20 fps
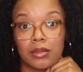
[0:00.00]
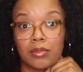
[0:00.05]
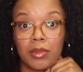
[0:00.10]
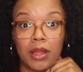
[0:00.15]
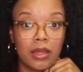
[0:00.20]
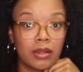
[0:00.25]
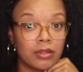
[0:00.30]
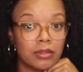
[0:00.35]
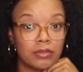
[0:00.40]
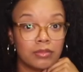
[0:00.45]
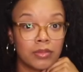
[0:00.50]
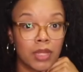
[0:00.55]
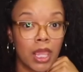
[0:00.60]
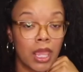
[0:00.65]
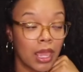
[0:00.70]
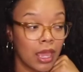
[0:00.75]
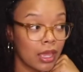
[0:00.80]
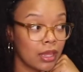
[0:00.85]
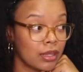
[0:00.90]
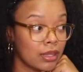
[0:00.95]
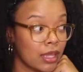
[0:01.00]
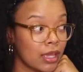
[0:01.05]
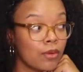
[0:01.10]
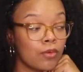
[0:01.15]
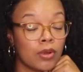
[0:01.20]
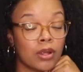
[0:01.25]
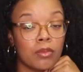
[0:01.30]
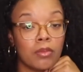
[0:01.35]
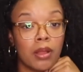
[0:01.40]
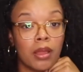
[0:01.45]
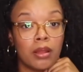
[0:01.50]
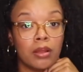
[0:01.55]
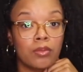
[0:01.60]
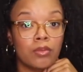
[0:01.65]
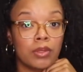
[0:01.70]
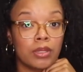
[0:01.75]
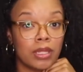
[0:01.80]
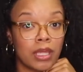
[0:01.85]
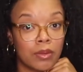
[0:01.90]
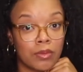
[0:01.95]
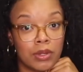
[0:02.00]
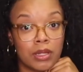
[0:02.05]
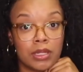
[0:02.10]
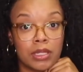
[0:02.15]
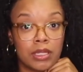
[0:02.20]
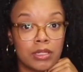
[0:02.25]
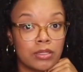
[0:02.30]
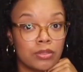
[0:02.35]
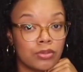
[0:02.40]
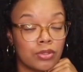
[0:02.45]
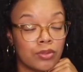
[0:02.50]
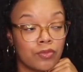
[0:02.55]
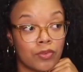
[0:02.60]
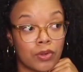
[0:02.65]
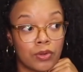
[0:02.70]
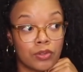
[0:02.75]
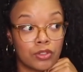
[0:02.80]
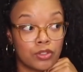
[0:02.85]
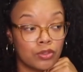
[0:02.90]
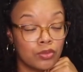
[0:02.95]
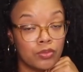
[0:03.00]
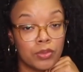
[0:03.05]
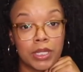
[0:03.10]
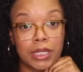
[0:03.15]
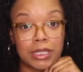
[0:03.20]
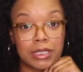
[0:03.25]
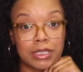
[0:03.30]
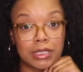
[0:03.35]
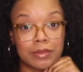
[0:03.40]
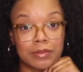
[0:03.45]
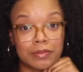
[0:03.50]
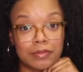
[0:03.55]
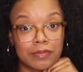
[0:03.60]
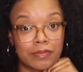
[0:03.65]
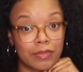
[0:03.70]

a model and they were a model when they were in the industry for two weeks